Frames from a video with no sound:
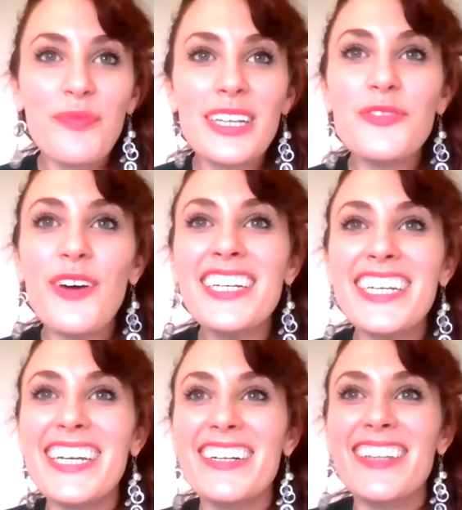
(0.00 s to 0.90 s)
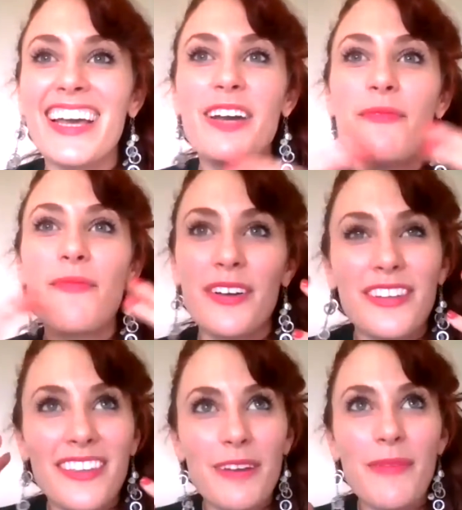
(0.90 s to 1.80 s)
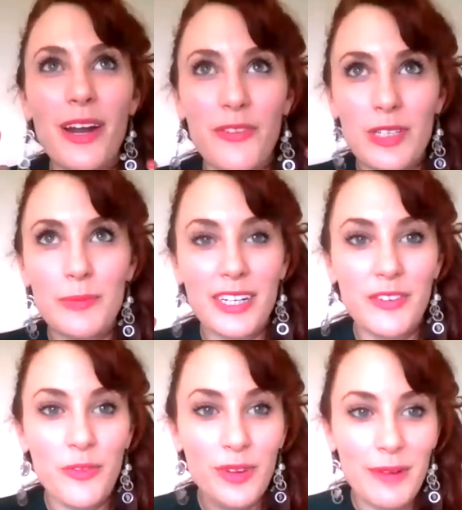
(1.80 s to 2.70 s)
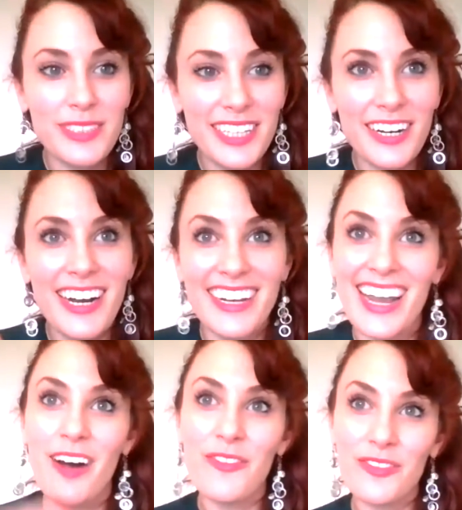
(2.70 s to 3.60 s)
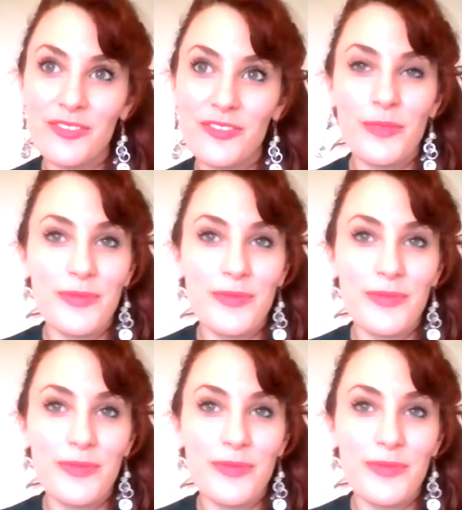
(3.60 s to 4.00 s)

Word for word: it's fun to hear like to think about it from the perspective of when I was there and now from